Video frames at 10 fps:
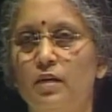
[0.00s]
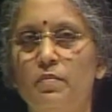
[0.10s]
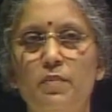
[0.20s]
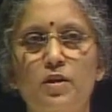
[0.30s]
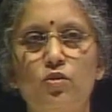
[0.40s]

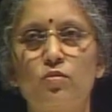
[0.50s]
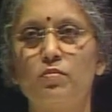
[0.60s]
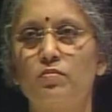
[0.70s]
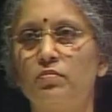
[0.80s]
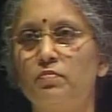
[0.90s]
It may be
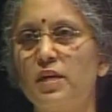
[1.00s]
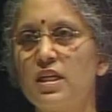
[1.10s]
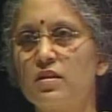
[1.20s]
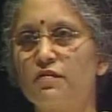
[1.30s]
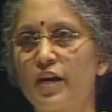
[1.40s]
to
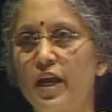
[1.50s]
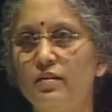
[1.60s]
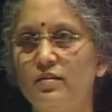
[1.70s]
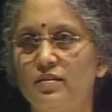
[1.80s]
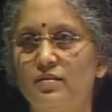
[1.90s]
please a
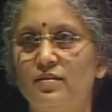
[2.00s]
friend,